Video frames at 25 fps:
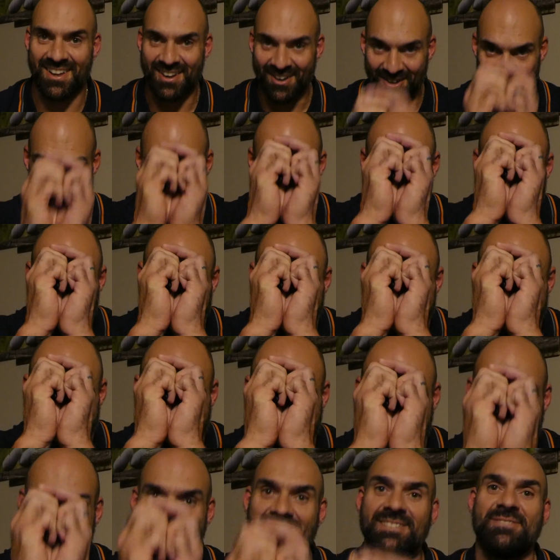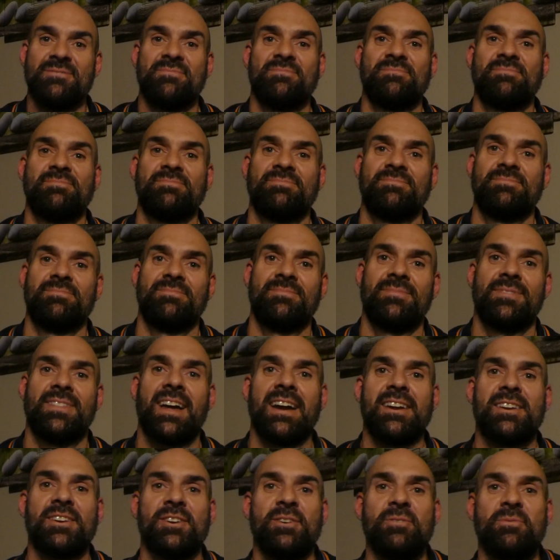Love and light.
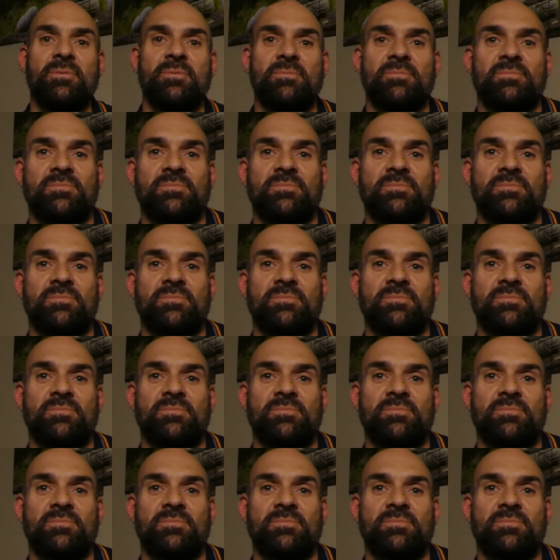Thank you.